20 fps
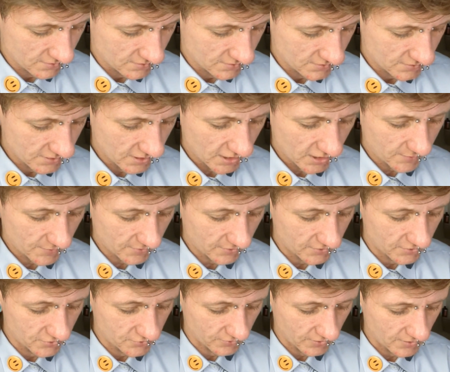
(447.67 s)
talking about the
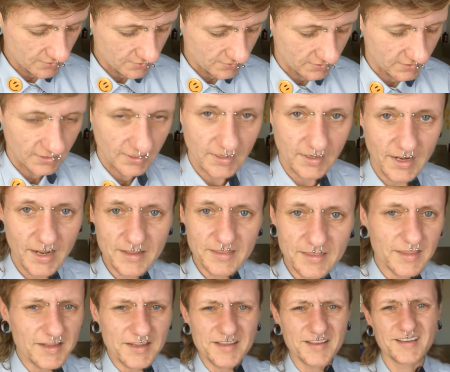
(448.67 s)
drone thing. I
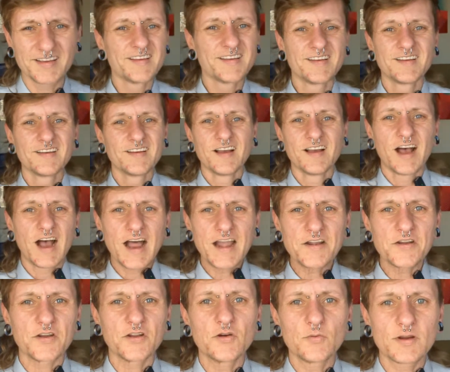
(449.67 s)

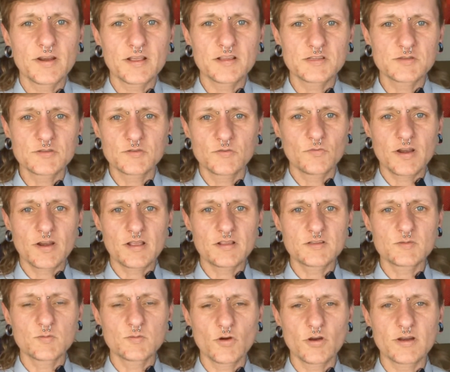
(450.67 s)
don't know what else
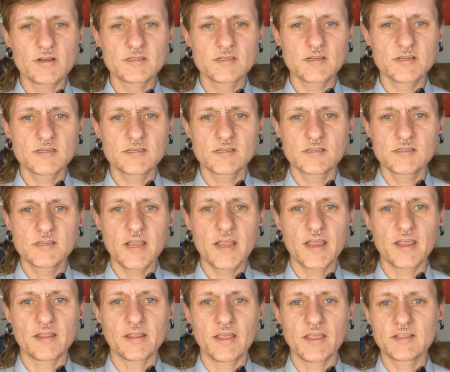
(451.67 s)
more is this to
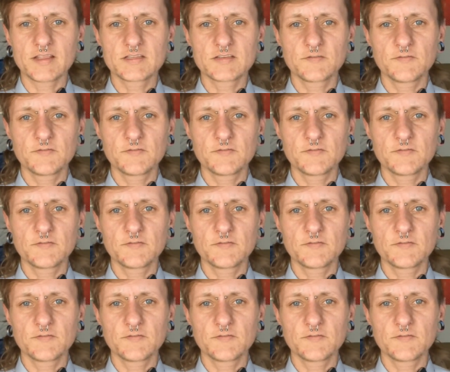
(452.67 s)
say. Like, it's